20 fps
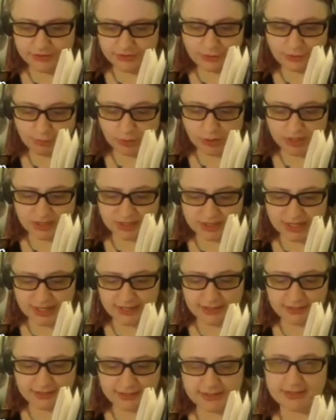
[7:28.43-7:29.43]
The boy
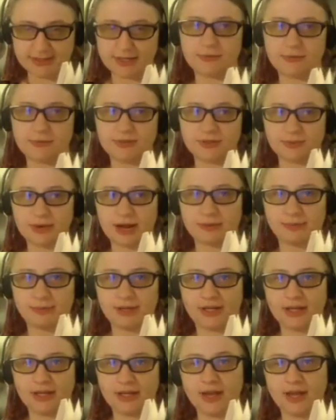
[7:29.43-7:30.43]
tightened his arms around
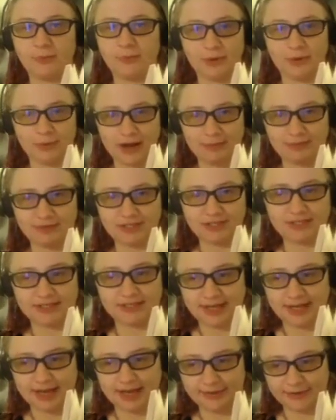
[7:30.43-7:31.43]
me and we wept
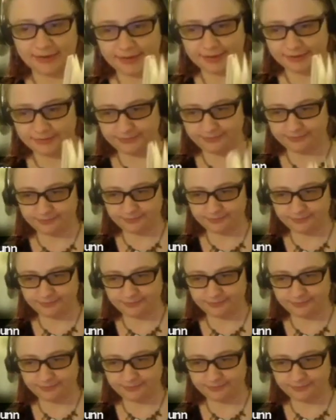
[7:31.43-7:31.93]
together.